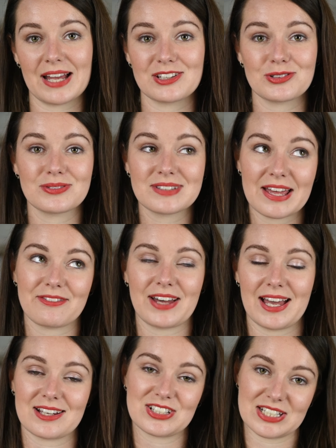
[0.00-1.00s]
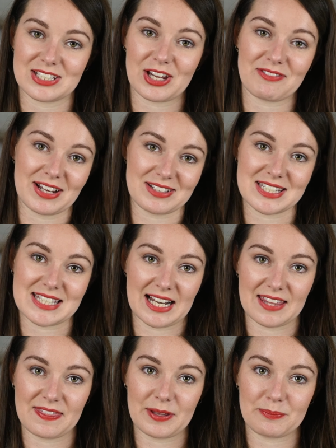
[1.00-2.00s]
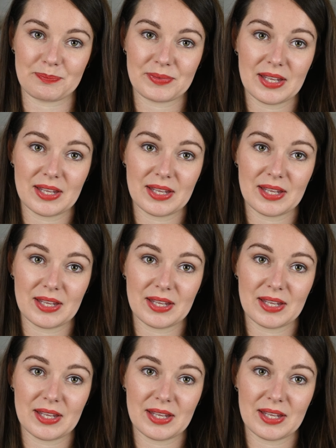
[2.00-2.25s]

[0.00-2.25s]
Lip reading: and you'll never actually get around to selling them.